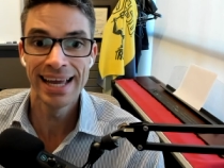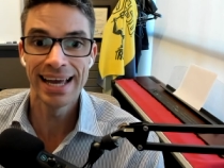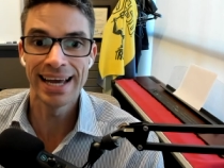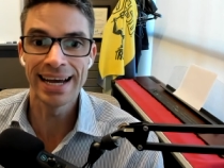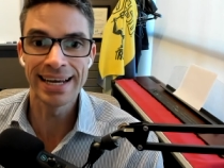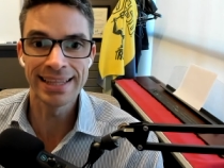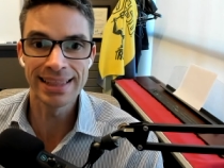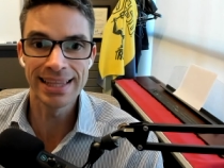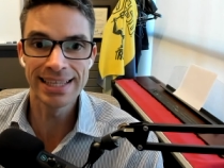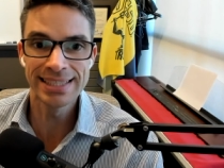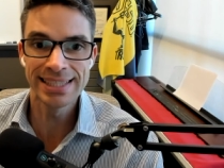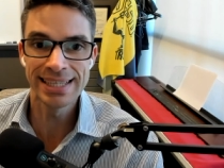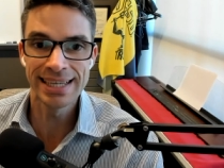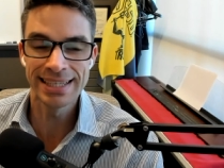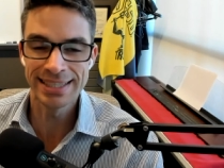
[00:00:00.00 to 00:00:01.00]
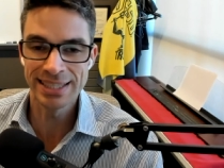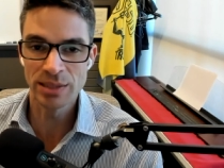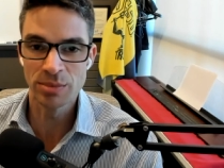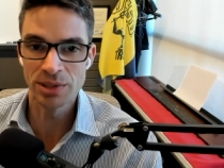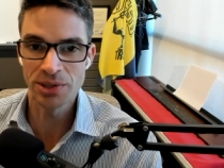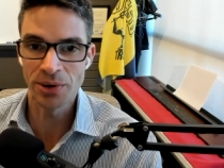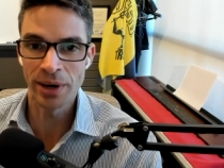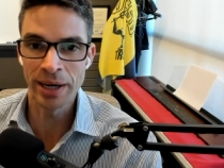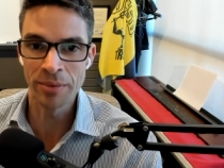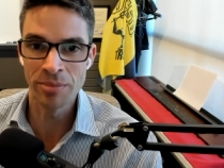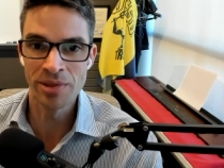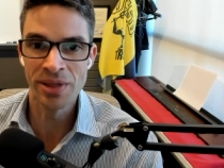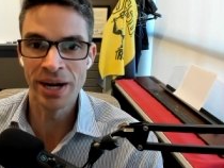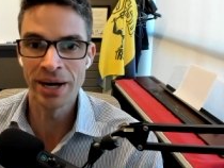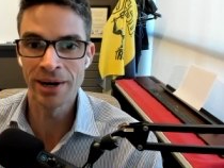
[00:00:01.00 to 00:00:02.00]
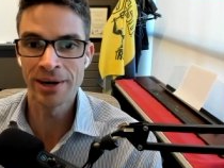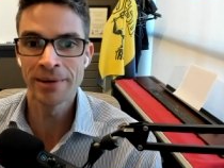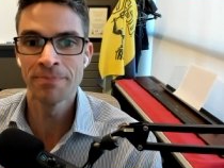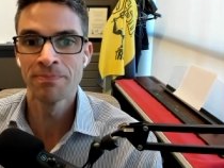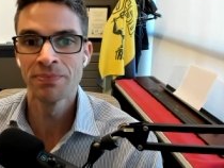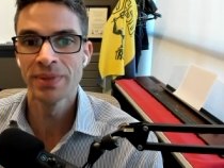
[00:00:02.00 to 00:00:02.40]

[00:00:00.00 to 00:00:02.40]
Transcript: and listen and subscribe there.